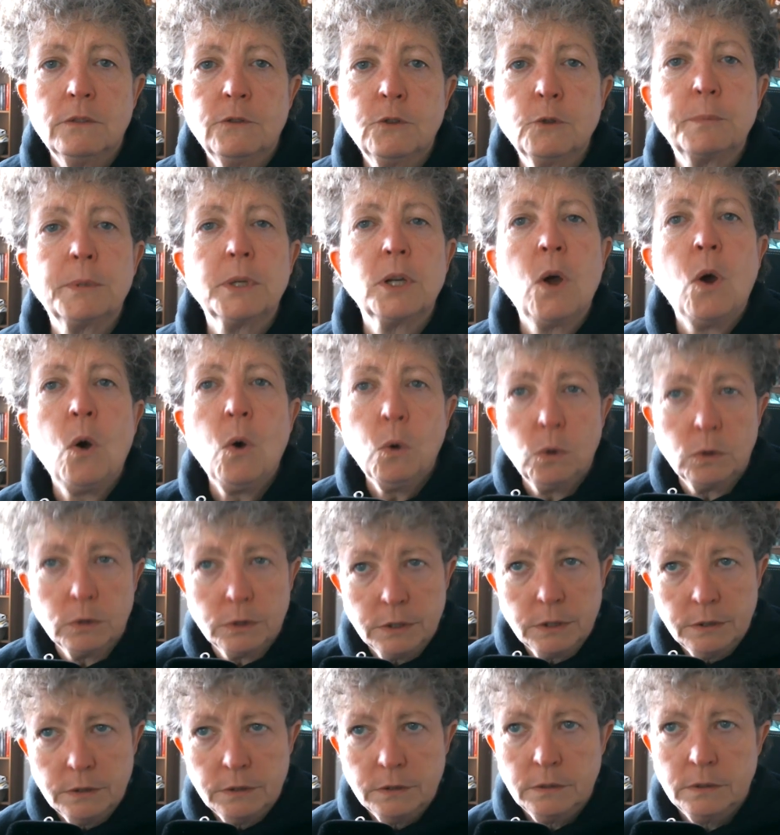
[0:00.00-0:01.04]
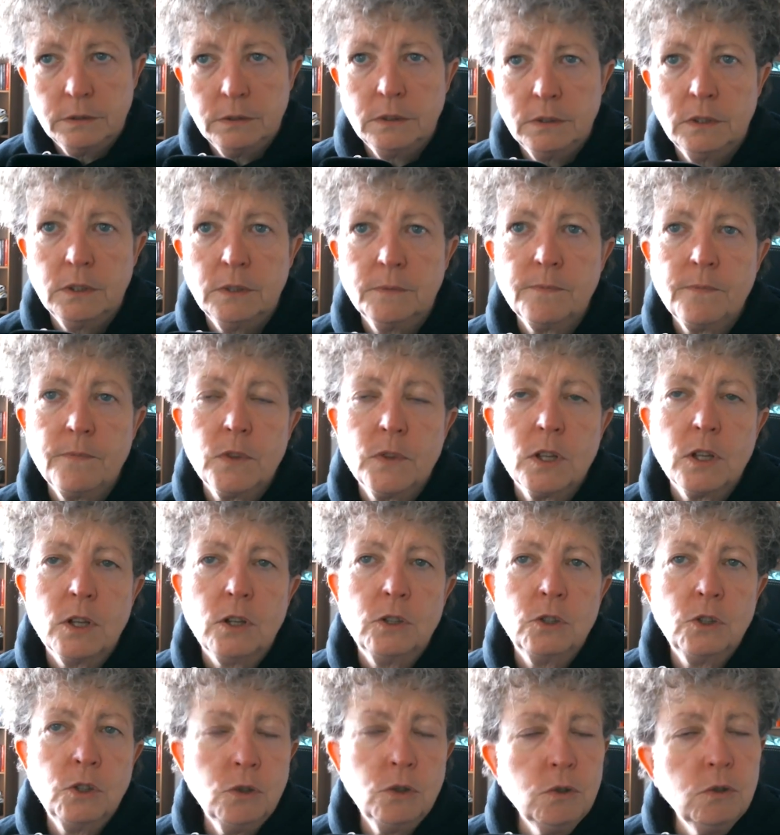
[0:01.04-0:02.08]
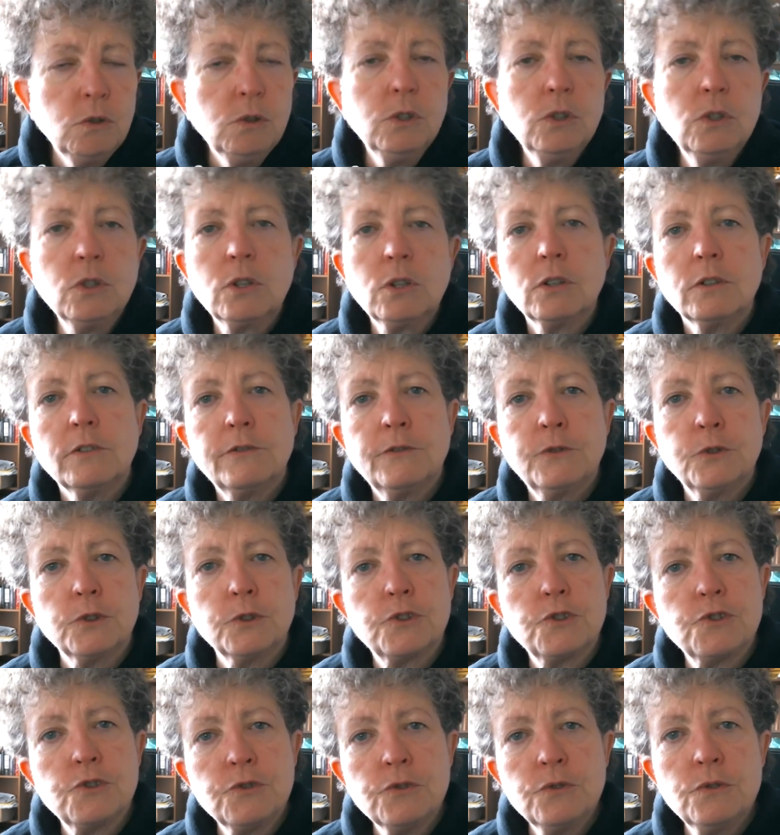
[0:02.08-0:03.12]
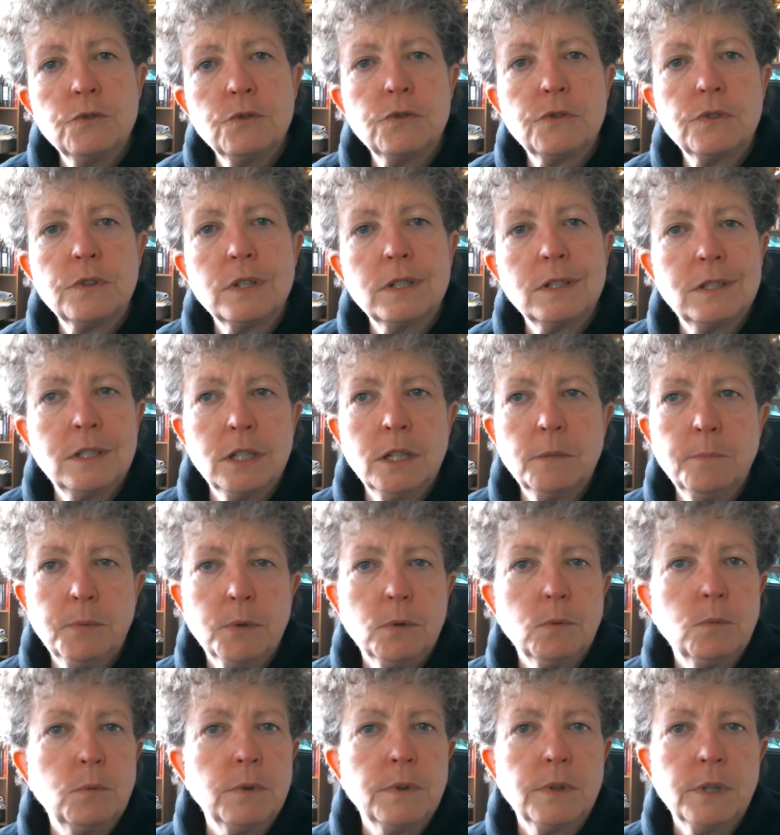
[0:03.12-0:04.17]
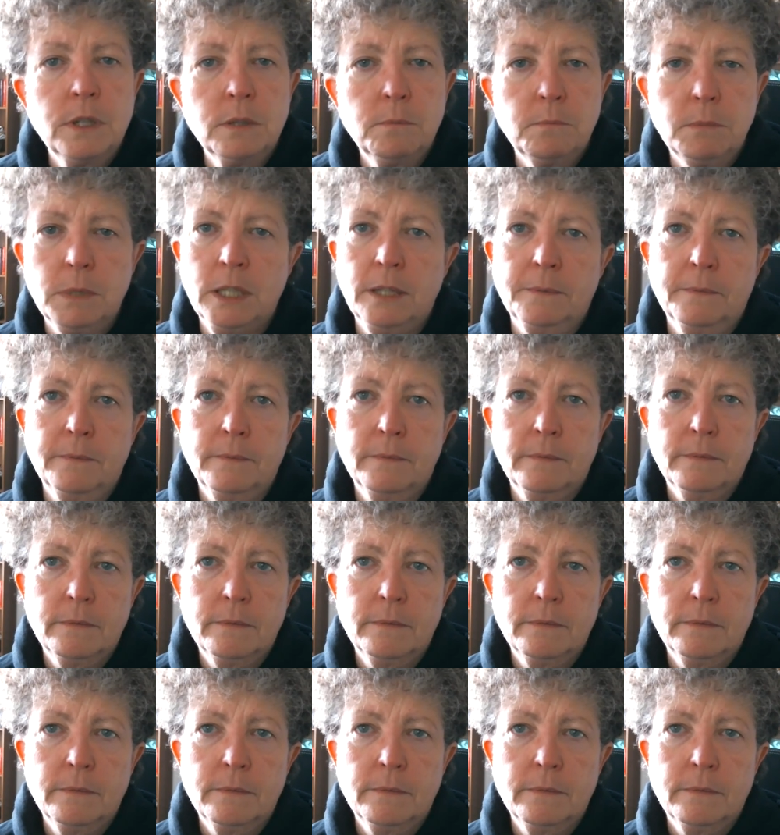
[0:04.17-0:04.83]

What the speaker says: For behold, you look for truth deep within me,